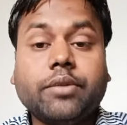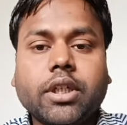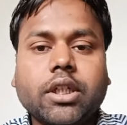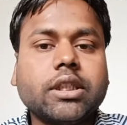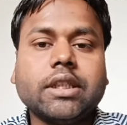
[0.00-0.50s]

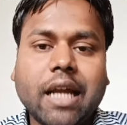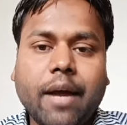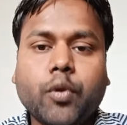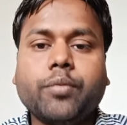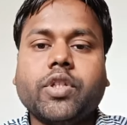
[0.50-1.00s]
different conditions that
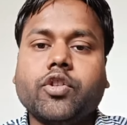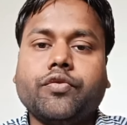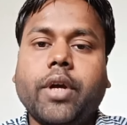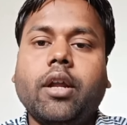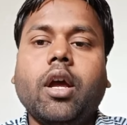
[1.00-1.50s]
have to be
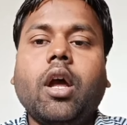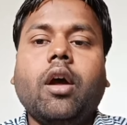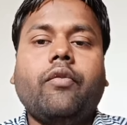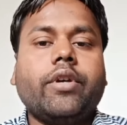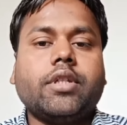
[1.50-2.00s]
satisfied.
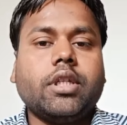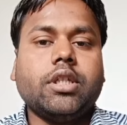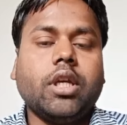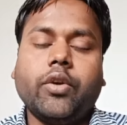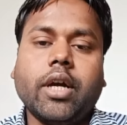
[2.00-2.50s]
First
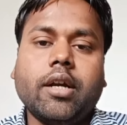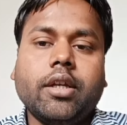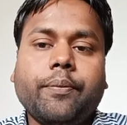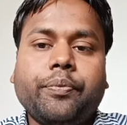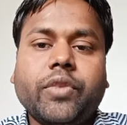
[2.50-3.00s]
is
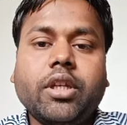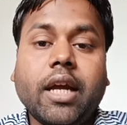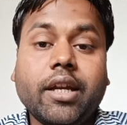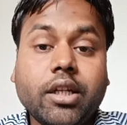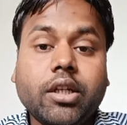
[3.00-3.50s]
regarding
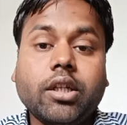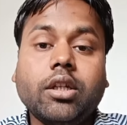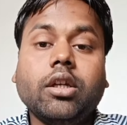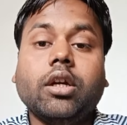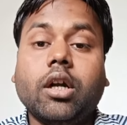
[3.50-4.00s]
the
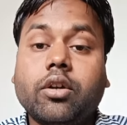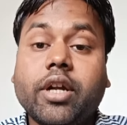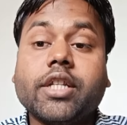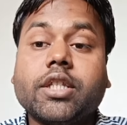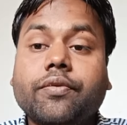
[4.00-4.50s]
entity
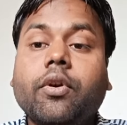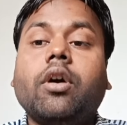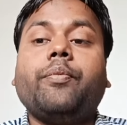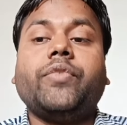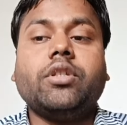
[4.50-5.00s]

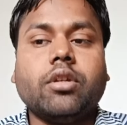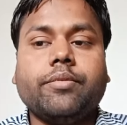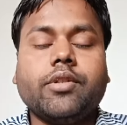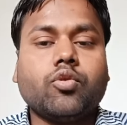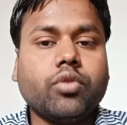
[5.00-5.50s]
transfer the
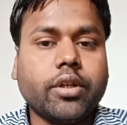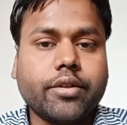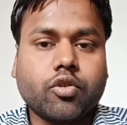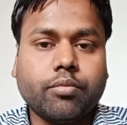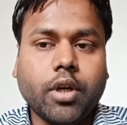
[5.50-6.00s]
service to the
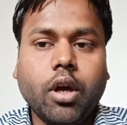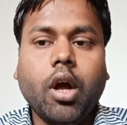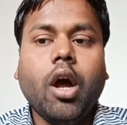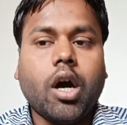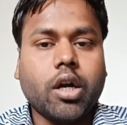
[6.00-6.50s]
customer,
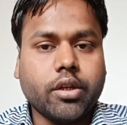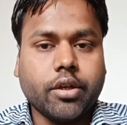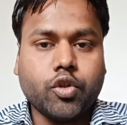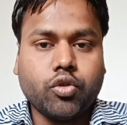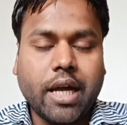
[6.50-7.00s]
or
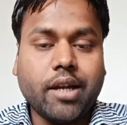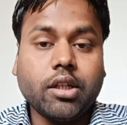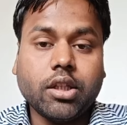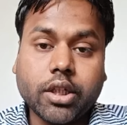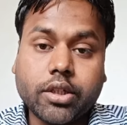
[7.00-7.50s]

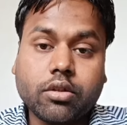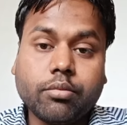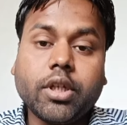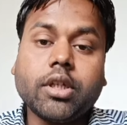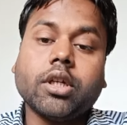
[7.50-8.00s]
and the
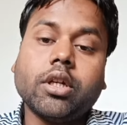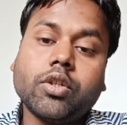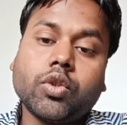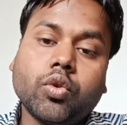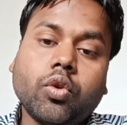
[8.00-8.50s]
customer is
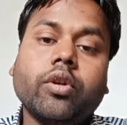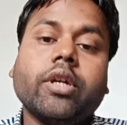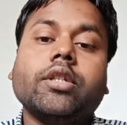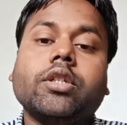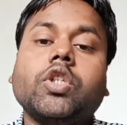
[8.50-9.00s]
also
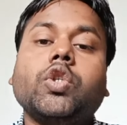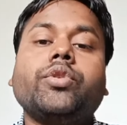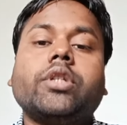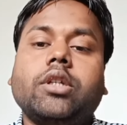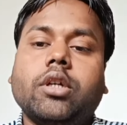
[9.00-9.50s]

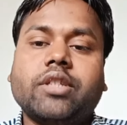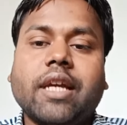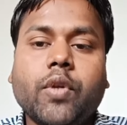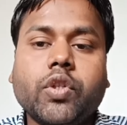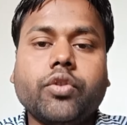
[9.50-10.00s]
continuously or
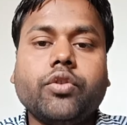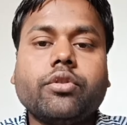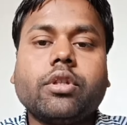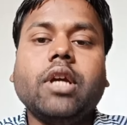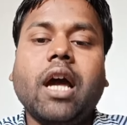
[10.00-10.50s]

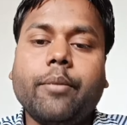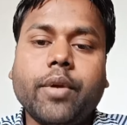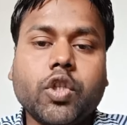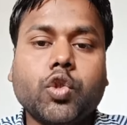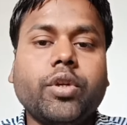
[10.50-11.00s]
simultaneously
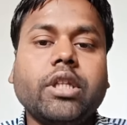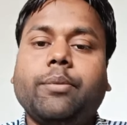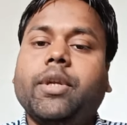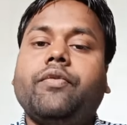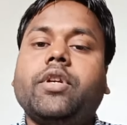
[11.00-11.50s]
having enjoying
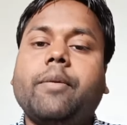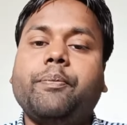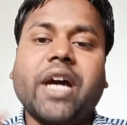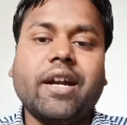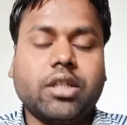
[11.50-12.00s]
the benefit
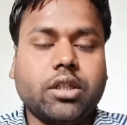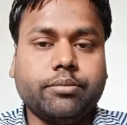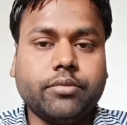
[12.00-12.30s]
of that